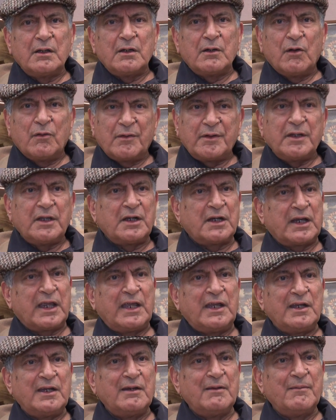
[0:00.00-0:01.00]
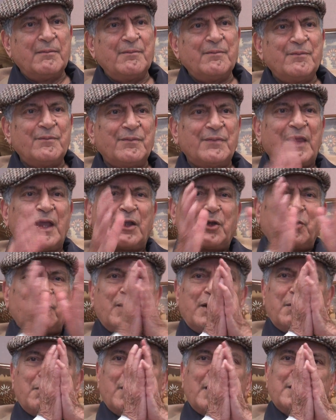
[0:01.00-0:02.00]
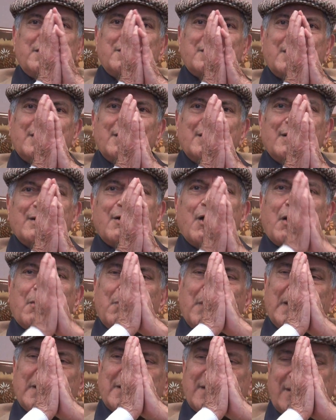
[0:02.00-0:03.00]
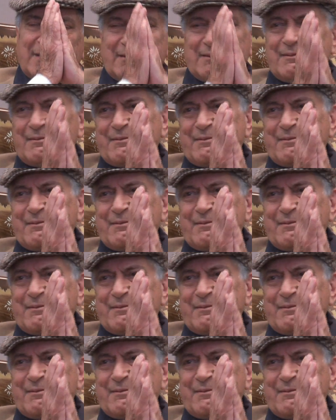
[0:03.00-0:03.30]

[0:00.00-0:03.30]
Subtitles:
over here again. Thank you very much. God bless.